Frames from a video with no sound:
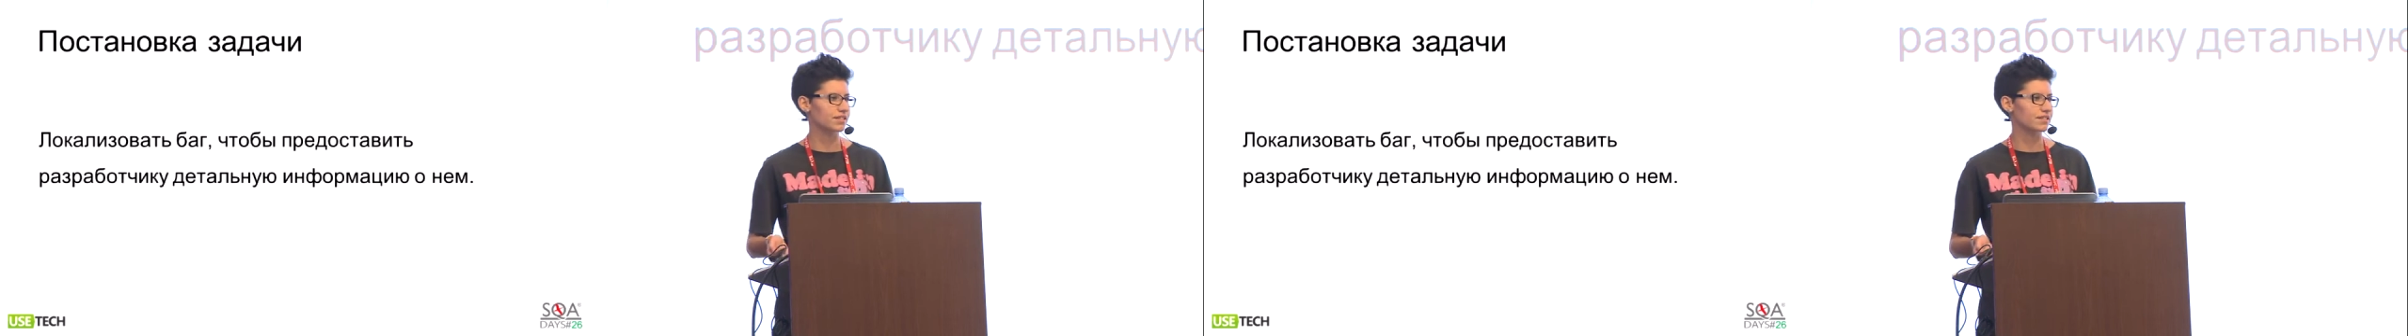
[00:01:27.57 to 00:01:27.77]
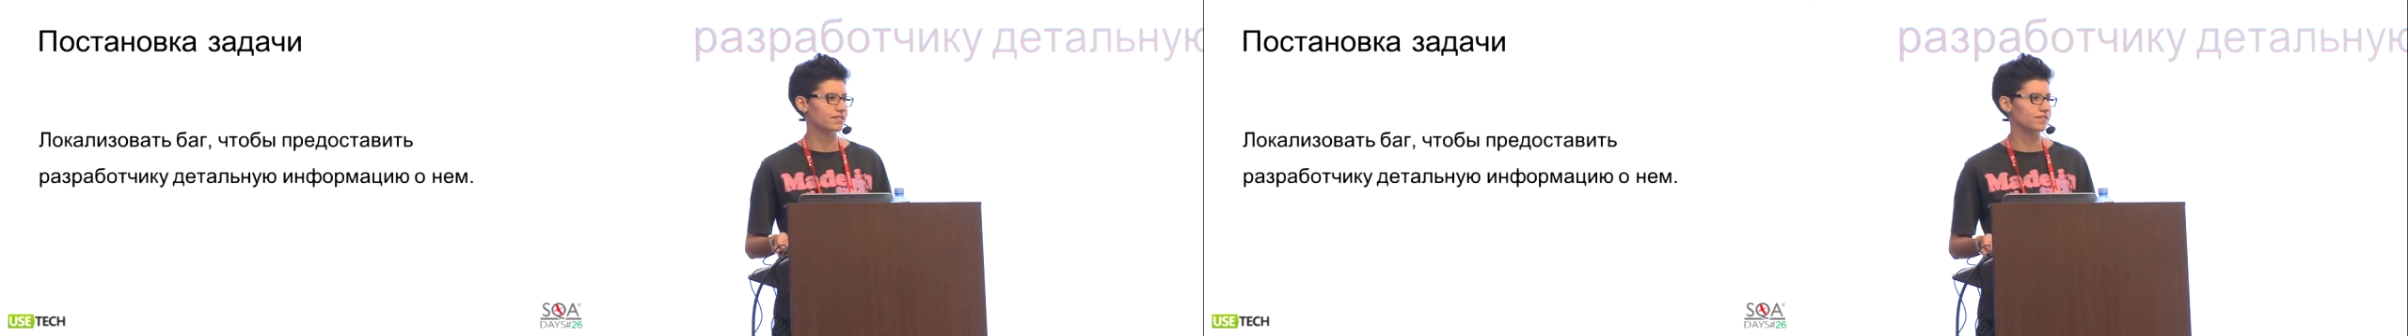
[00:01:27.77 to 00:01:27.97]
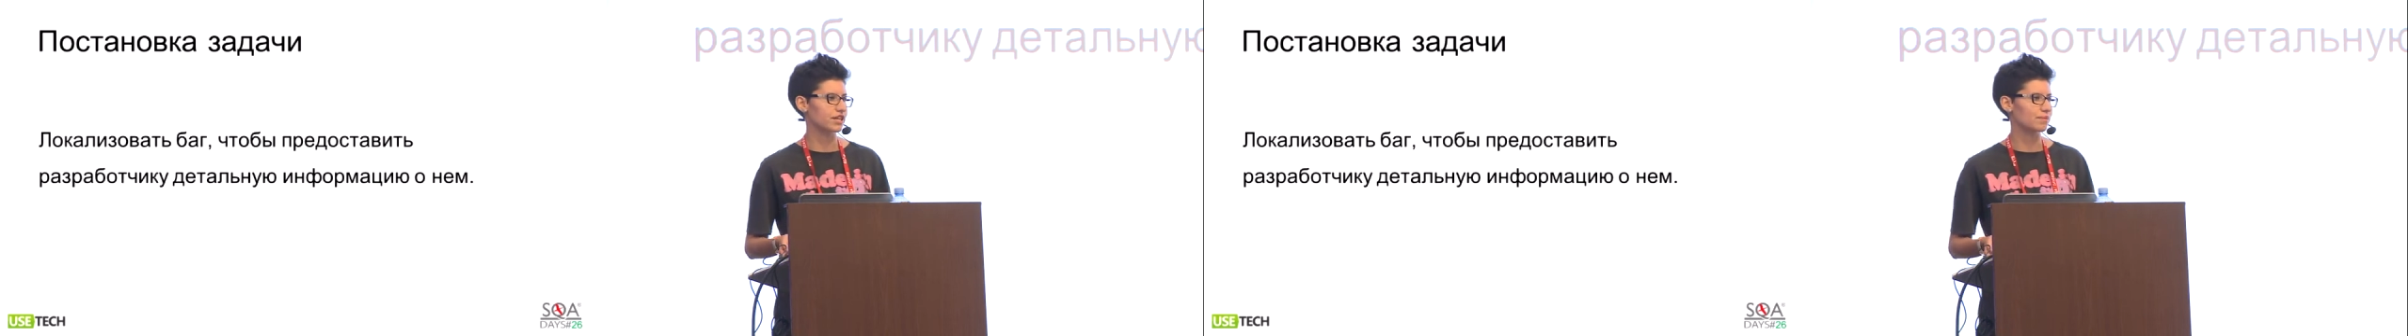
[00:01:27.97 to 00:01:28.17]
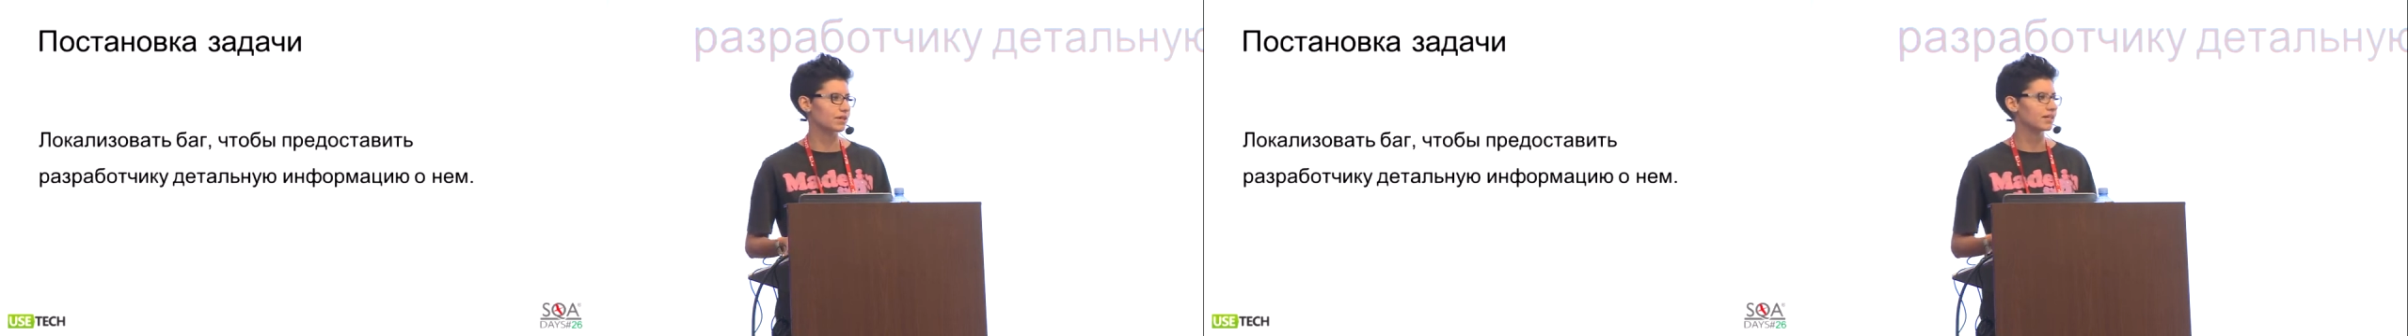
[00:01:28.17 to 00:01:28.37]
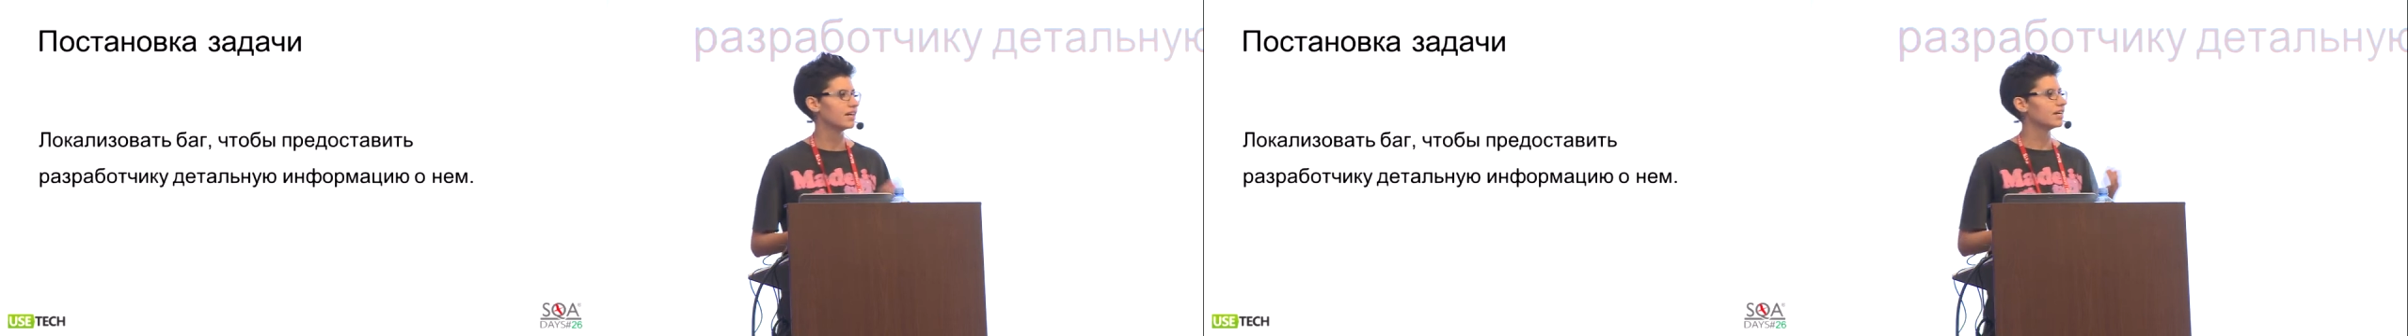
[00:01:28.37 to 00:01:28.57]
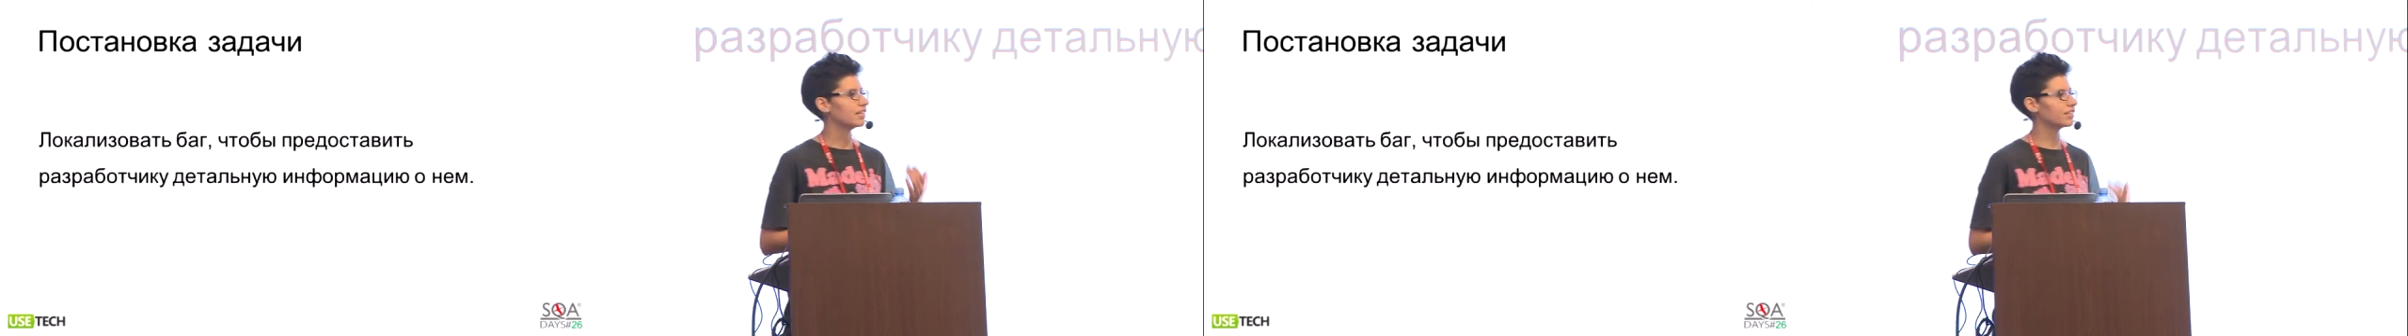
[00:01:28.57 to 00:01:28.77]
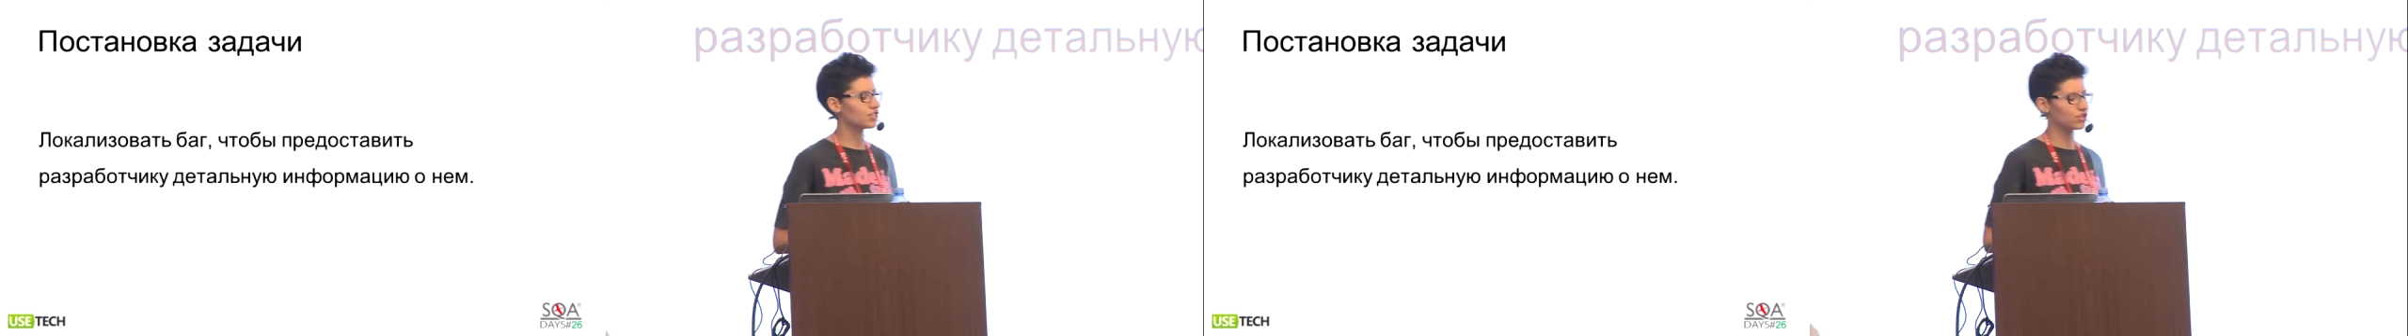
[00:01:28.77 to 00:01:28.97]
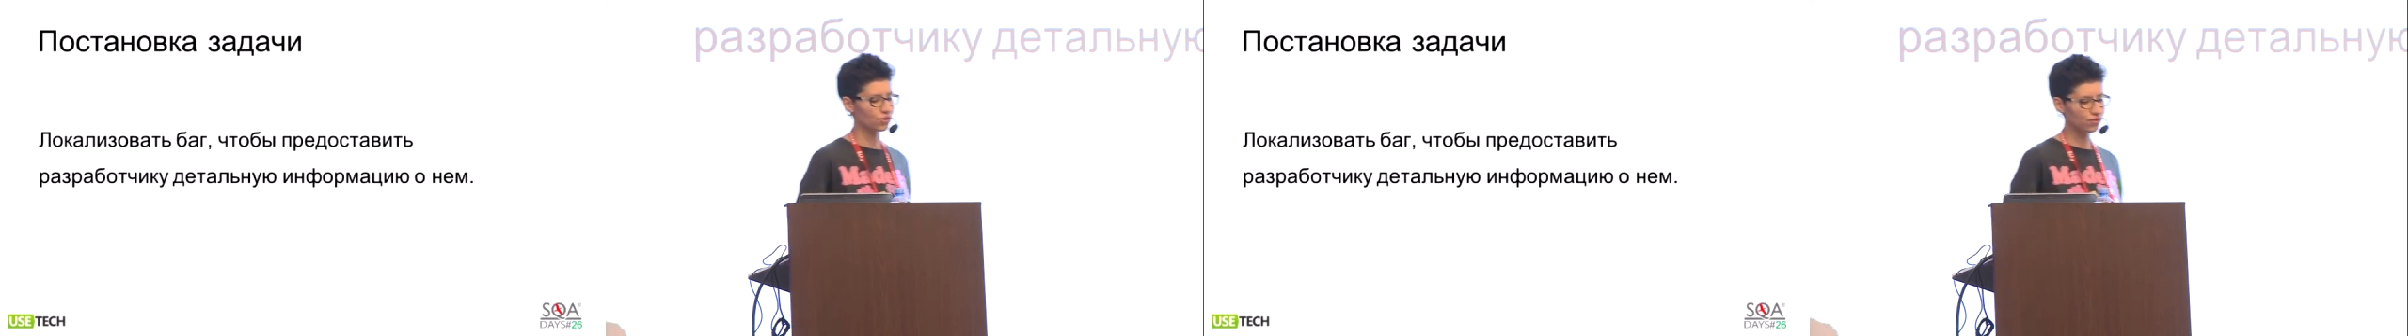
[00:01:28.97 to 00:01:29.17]
the bug that we
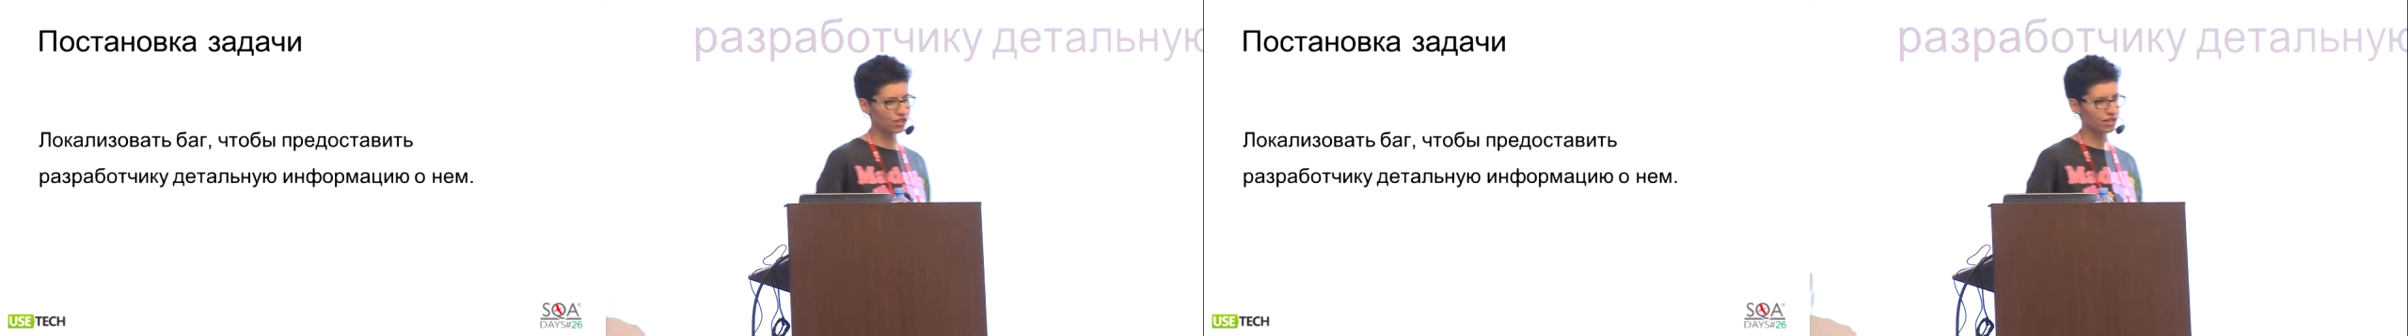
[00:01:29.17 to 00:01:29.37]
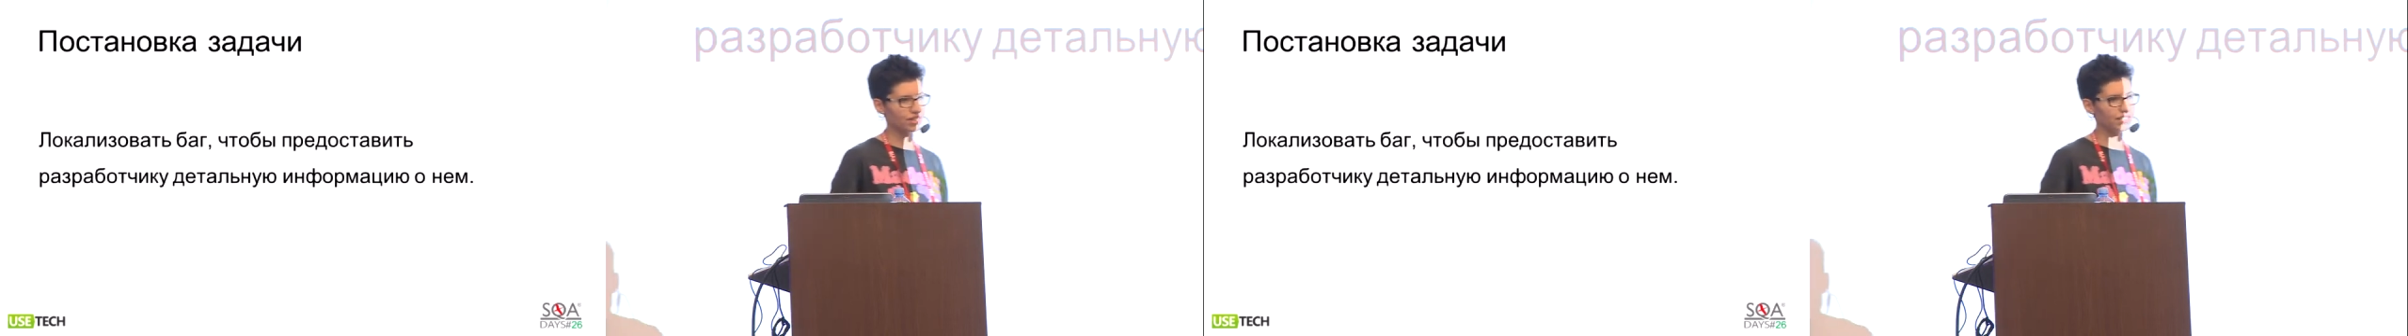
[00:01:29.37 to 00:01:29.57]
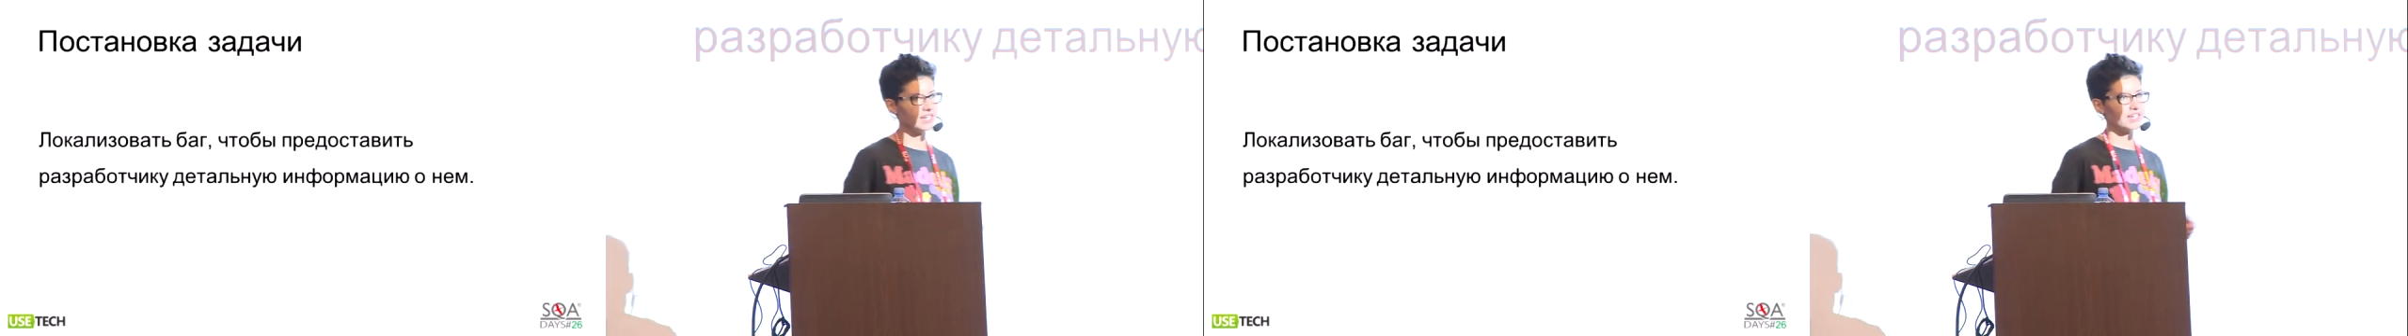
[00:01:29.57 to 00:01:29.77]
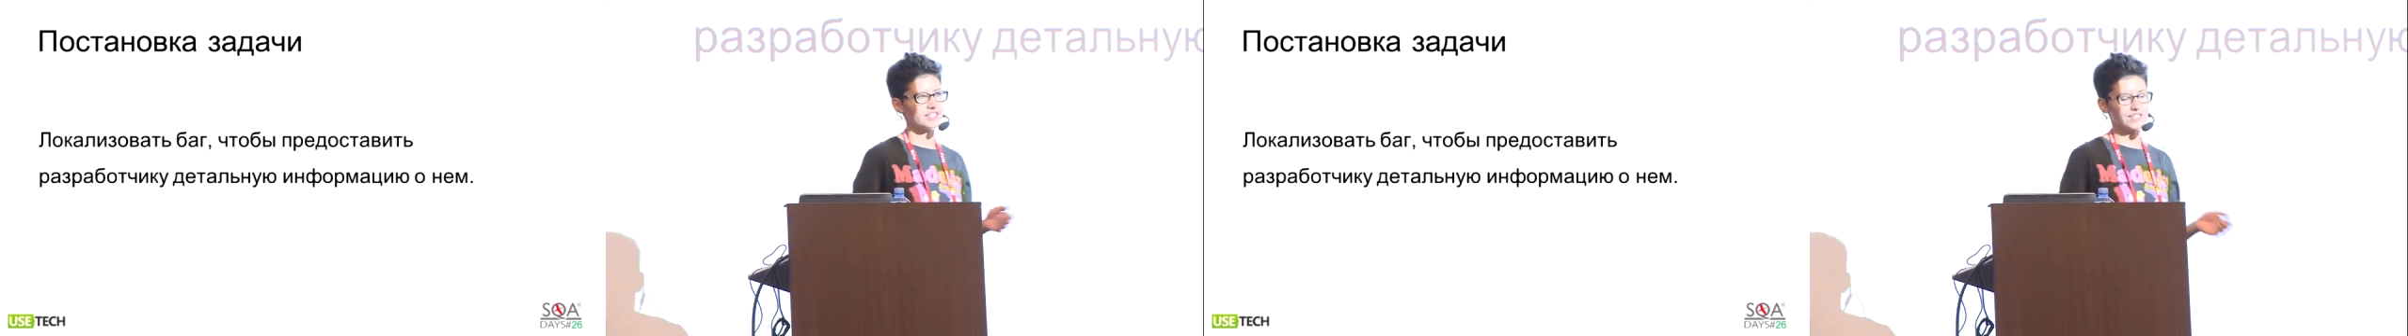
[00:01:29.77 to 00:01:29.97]
worked on before,